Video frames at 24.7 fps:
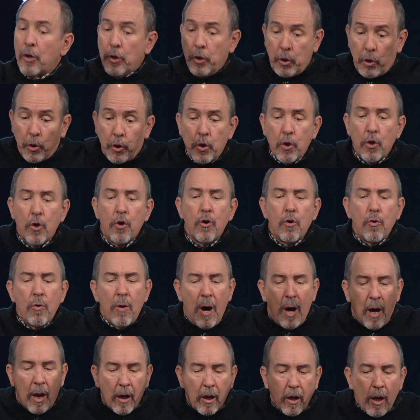you
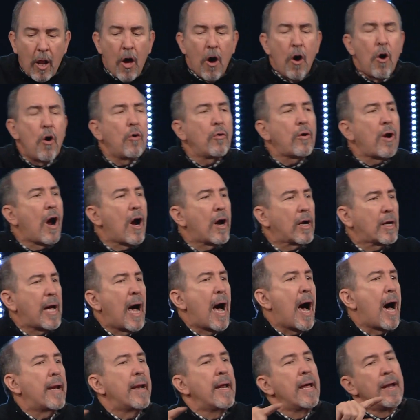alone are
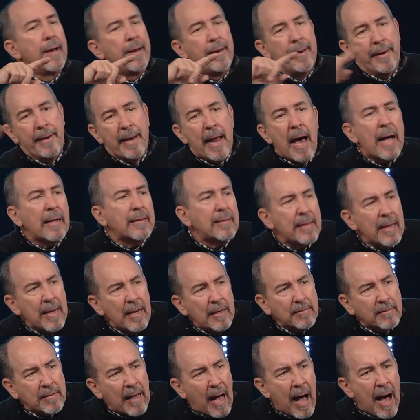God. Not
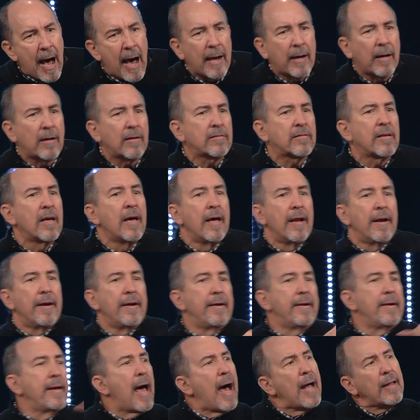these idols,
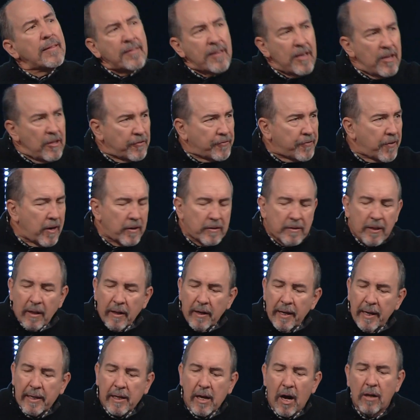not these
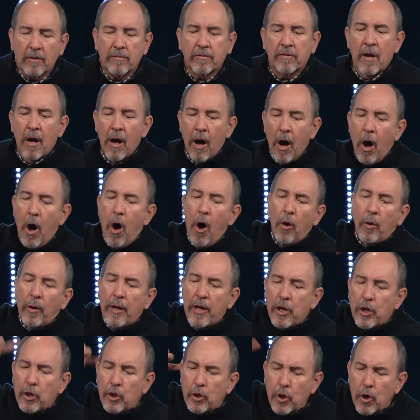fertility cults.
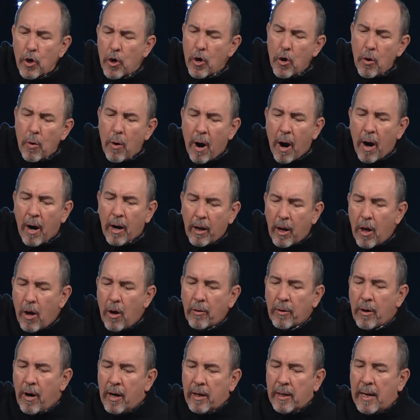Only you
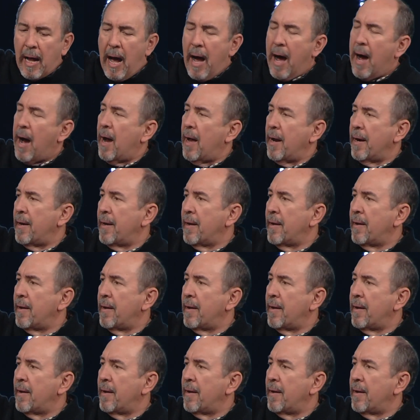alone are God."